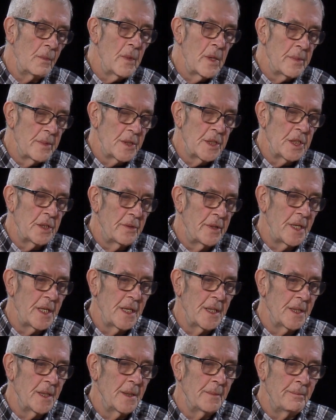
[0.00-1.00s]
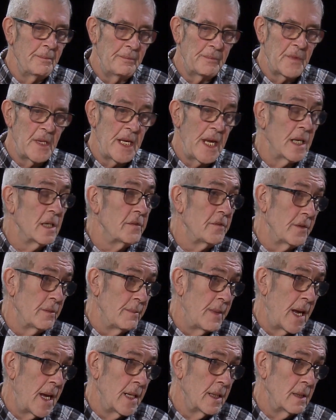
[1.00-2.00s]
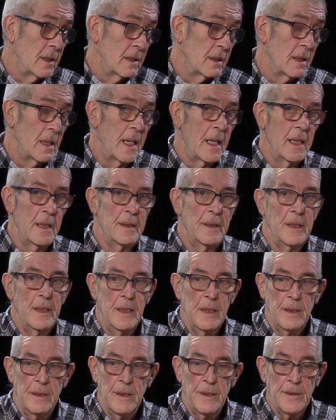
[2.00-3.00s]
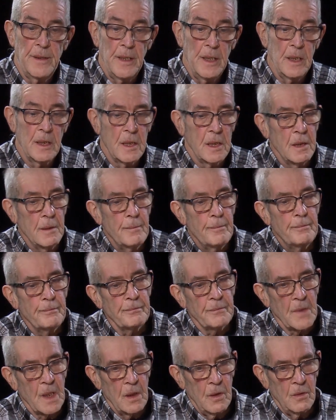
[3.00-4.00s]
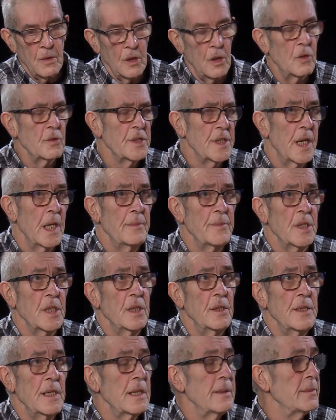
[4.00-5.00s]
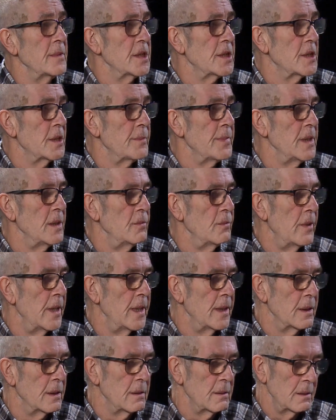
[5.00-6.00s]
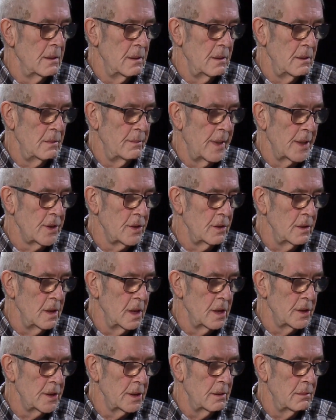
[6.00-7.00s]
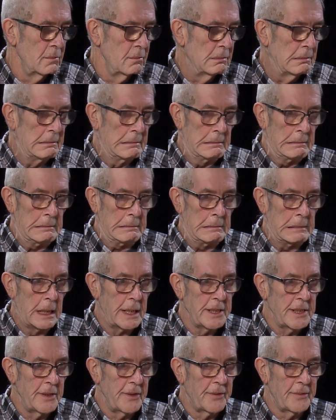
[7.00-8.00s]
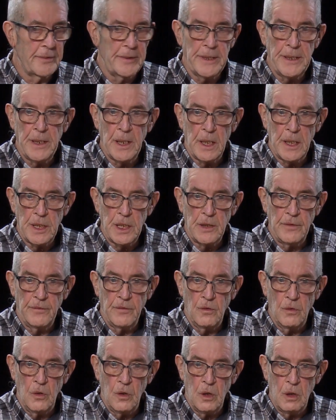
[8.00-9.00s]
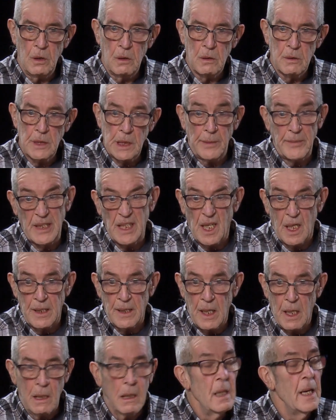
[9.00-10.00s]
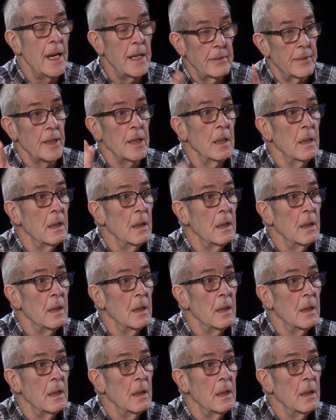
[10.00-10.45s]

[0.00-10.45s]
we were doing The Elephant Man at the theatre, a long time ago, that must have been when? Oh my goodness, 93, 94, something like that. Anyway,